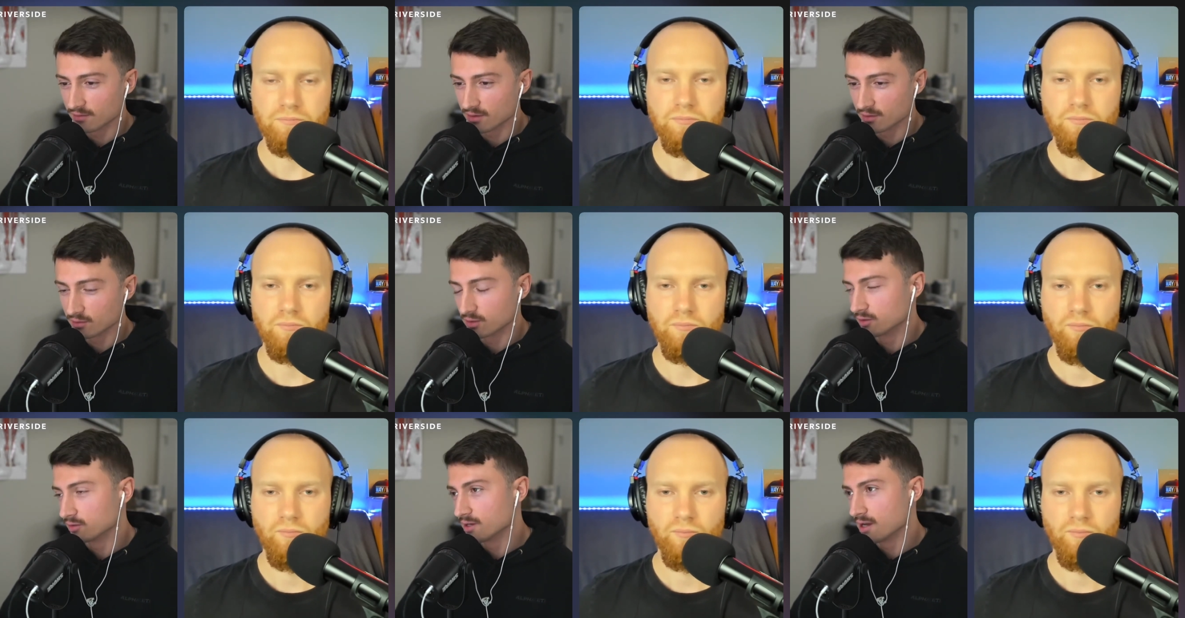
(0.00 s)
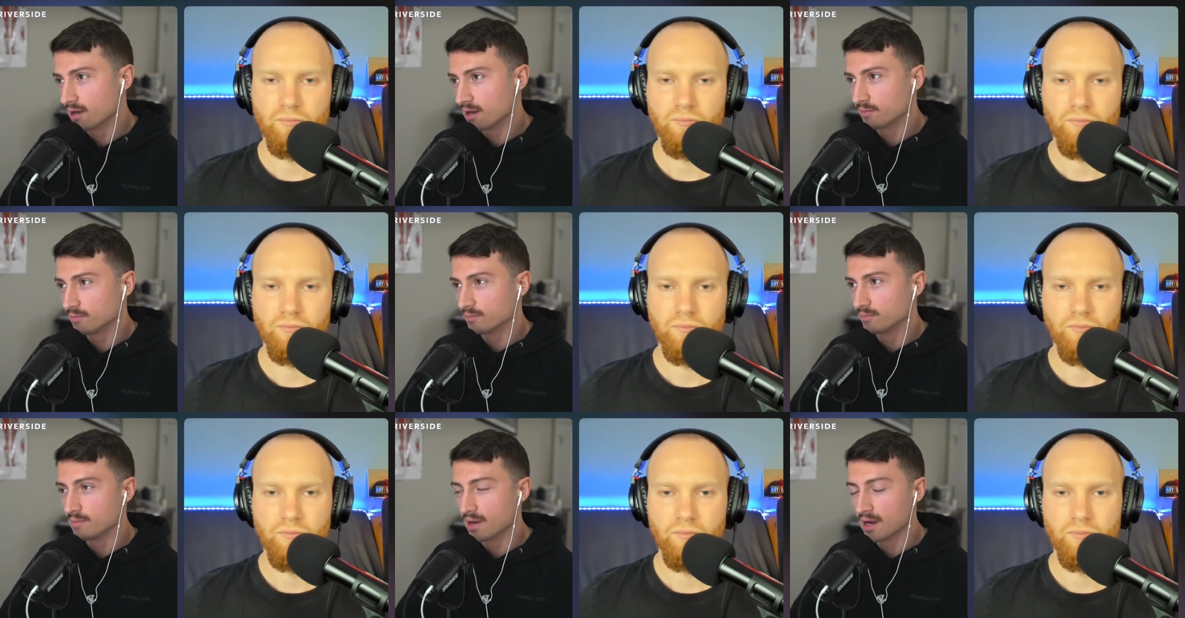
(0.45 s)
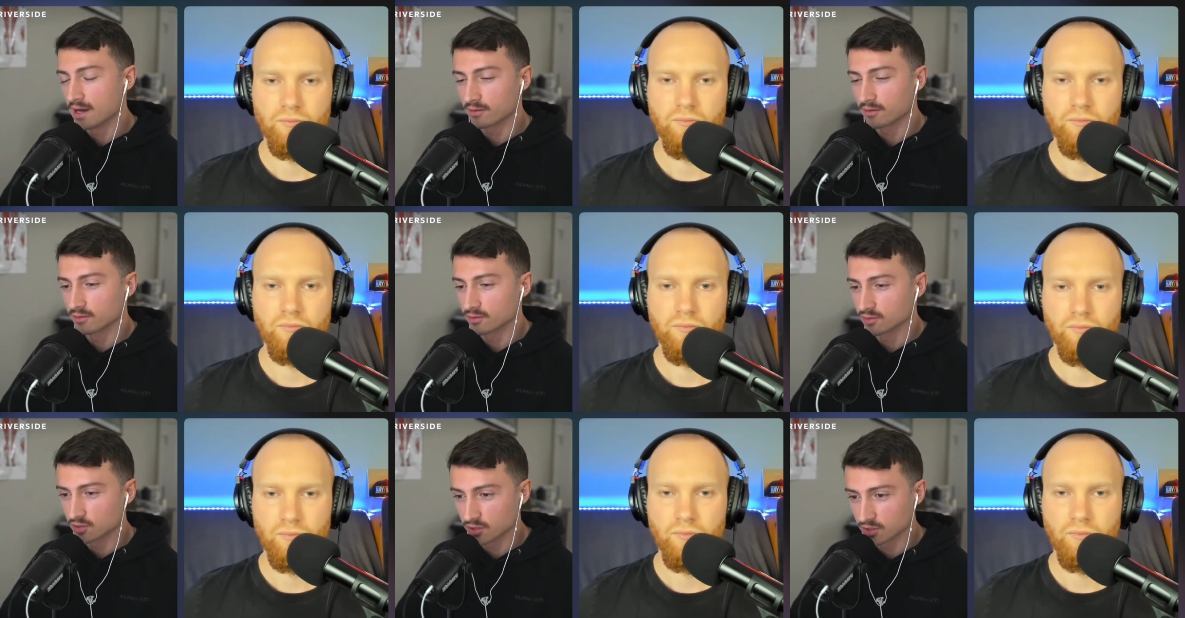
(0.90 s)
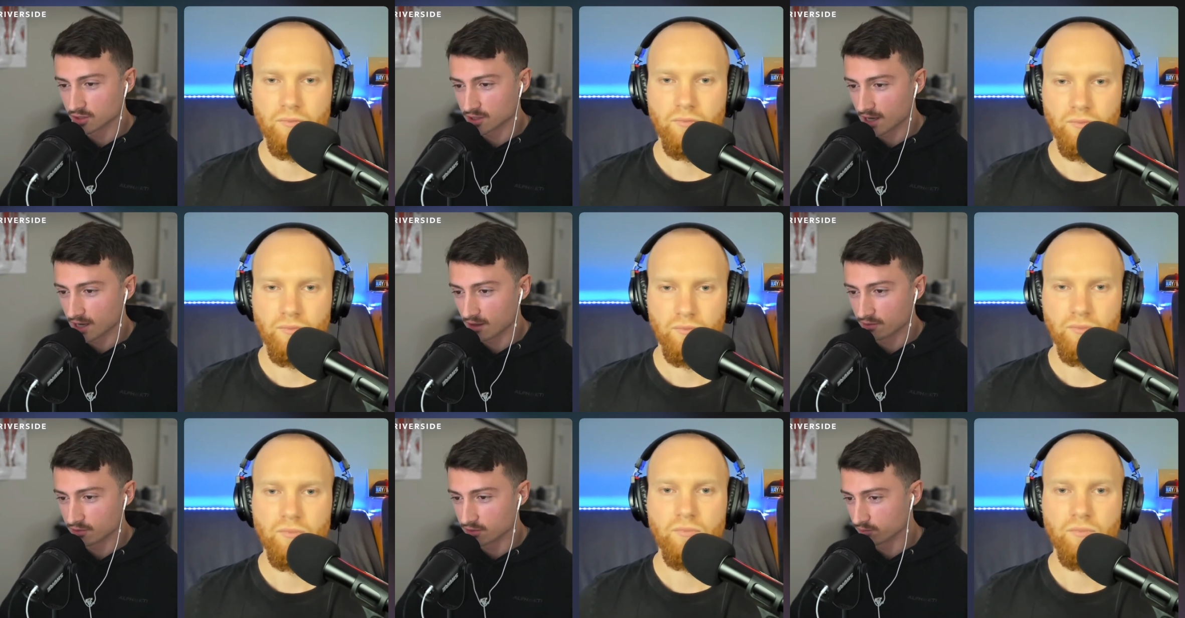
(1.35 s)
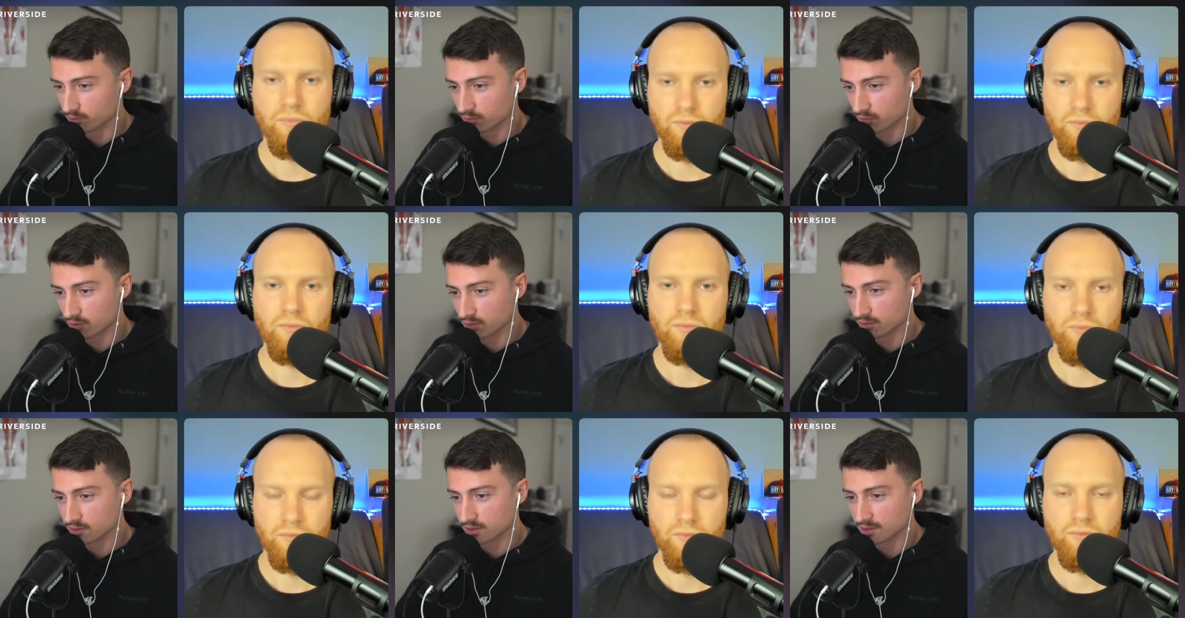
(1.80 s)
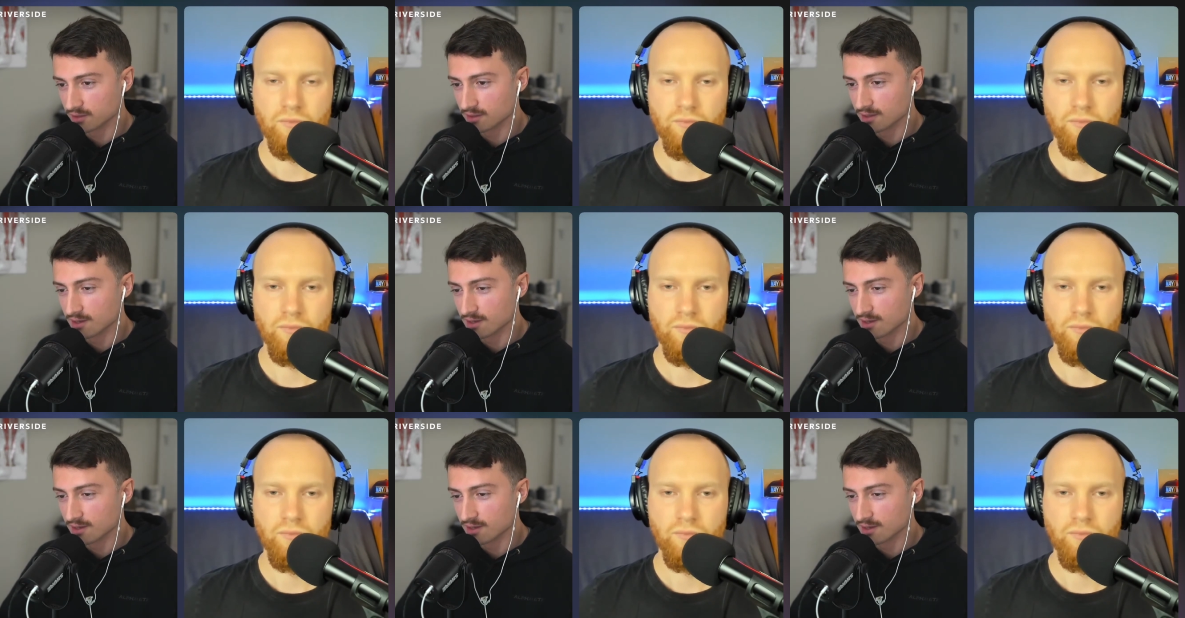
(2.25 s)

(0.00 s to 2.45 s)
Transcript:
Speaker 1: or not macros, just calories and protein.